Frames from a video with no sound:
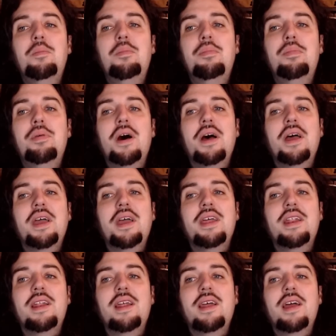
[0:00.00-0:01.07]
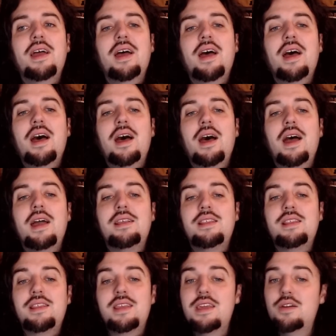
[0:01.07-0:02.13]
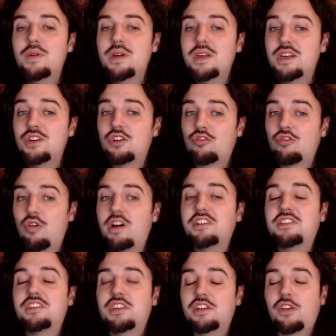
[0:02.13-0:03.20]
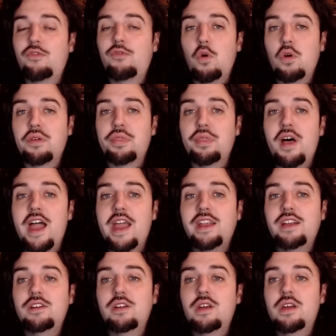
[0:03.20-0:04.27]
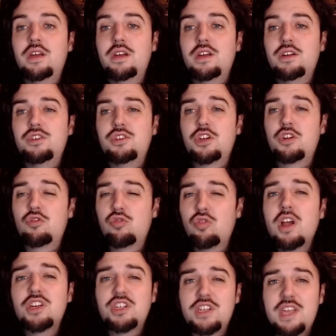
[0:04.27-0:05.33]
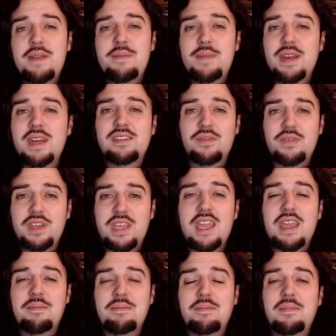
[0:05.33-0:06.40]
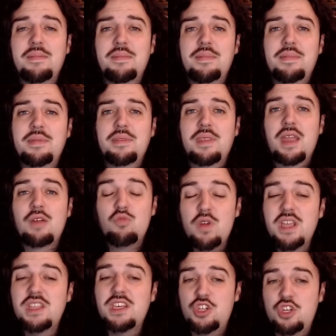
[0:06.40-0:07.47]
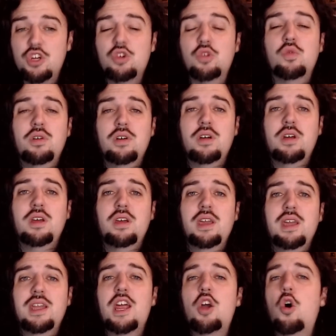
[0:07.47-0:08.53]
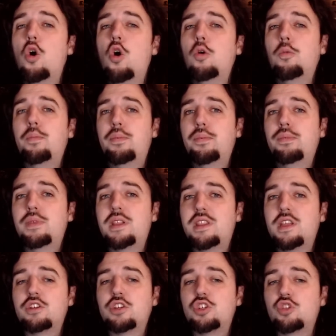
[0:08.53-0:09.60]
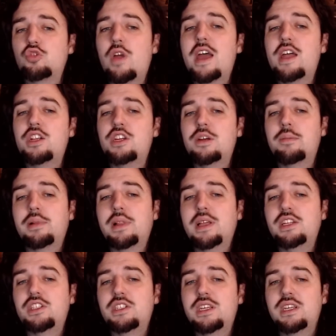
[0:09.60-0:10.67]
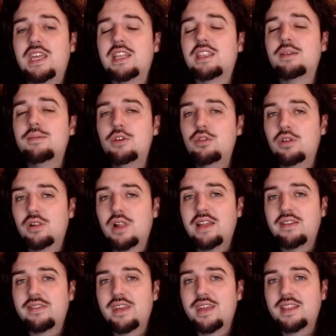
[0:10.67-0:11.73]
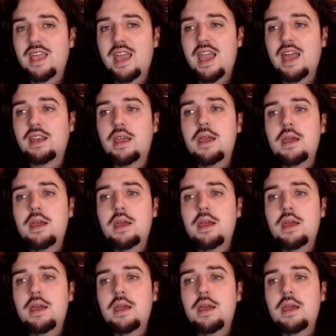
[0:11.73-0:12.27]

But I think we can trust this fourth line to crush 10 minutes of a game. I really do. And I hope that there's a strategy in place to get them utilized like that,